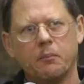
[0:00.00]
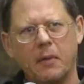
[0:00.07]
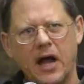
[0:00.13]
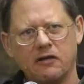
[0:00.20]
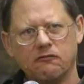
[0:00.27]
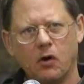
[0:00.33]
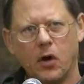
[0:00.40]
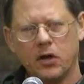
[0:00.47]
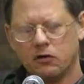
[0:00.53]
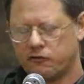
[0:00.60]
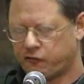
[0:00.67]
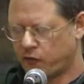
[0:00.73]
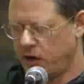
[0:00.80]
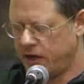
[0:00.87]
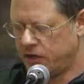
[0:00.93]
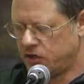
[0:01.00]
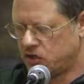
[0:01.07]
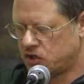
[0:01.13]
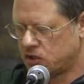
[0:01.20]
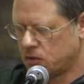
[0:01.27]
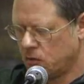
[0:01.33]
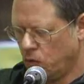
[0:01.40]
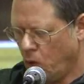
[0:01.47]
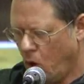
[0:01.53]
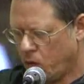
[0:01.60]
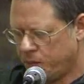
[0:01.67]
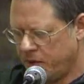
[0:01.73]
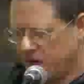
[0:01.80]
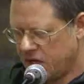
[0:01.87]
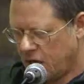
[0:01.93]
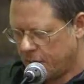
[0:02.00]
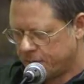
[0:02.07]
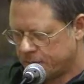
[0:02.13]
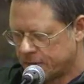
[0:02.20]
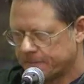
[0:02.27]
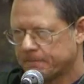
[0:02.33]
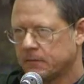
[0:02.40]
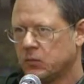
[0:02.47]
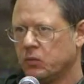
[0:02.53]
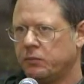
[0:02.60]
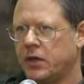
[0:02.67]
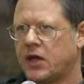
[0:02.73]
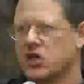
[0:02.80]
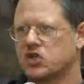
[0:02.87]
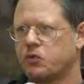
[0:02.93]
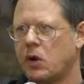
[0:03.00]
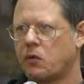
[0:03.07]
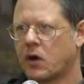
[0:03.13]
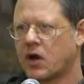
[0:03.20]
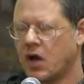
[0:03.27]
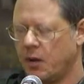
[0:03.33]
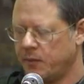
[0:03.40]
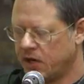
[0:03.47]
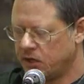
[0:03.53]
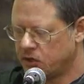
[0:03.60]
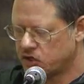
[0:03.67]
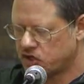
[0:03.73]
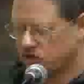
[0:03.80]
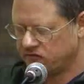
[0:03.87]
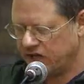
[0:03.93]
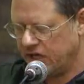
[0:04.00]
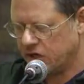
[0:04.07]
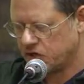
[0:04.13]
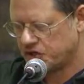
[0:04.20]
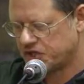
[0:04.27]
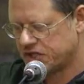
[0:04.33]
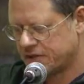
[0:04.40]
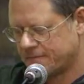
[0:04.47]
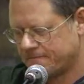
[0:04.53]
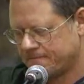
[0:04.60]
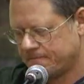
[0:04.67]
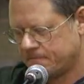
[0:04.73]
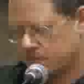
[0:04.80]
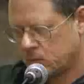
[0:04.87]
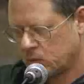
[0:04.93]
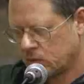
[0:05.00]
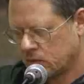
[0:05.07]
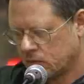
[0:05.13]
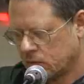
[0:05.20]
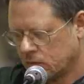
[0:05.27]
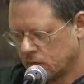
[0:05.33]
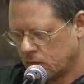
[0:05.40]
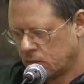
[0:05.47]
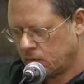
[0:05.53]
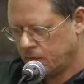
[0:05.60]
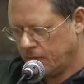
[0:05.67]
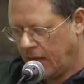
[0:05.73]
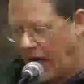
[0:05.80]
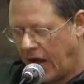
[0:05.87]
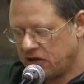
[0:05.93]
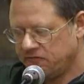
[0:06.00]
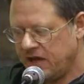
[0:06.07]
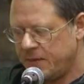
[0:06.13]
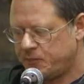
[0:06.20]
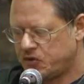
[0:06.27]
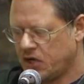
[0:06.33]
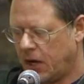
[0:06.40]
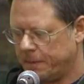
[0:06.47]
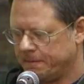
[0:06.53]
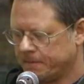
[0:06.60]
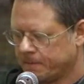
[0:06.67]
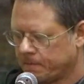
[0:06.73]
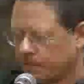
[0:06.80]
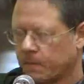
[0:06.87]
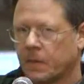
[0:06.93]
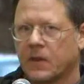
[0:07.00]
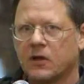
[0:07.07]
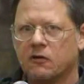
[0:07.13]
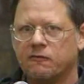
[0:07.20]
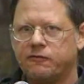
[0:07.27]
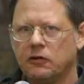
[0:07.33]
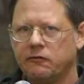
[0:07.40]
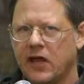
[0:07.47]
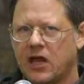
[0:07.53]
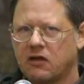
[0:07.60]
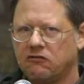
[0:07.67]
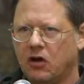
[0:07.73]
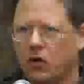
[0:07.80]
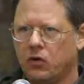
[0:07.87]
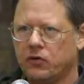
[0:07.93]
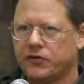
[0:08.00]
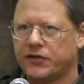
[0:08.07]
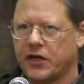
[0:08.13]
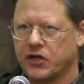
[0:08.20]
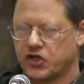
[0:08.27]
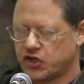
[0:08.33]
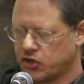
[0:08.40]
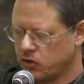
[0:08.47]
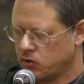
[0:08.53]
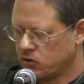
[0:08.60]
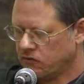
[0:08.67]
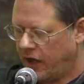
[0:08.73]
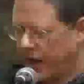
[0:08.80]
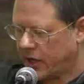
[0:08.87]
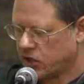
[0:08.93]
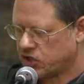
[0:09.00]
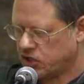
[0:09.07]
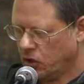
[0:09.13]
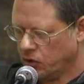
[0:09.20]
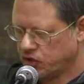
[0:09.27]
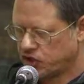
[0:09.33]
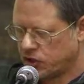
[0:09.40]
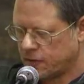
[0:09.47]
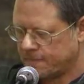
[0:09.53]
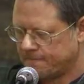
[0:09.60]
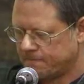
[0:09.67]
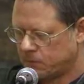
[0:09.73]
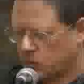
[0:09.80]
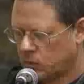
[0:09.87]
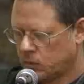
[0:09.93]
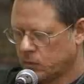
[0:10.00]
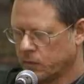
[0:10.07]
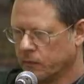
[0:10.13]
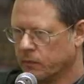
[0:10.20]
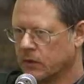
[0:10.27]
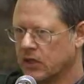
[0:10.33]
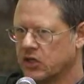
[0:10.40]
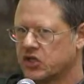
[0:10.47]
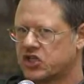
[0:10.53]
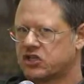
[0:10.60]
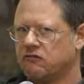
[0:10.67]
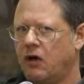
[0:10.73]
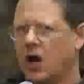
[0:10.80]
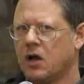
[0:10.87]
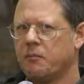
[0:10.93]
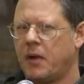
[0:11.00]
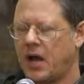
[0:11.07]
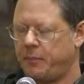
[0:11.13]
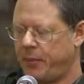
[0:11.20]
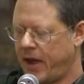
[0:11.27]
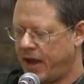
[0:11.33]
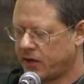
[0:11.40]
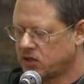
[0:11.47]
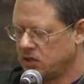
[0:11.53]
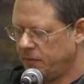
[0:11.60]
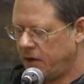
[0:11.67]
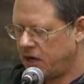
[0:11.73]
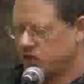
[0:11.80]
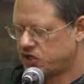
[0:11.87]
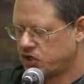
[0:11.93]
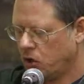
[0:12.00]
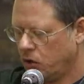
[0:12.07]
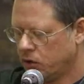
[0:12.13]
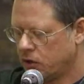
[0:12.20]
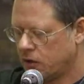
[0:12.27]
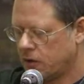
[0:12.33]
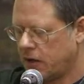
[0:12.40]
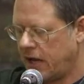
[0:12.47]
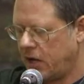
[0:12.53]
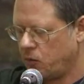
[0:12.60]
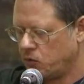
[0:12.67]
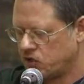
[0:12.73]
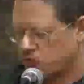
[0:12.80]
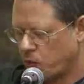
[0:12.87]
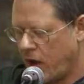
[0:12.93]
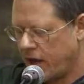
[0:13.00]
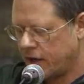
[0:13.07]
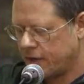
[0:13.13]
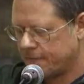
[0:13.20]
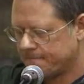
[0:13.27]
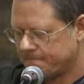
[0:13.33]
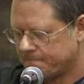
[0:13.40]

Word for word: My loyal friends woke me up because we were coming into Salinas. I leaped up, fully clothed and shoed like a soldier, slung my pack to my shoulder, and was ready.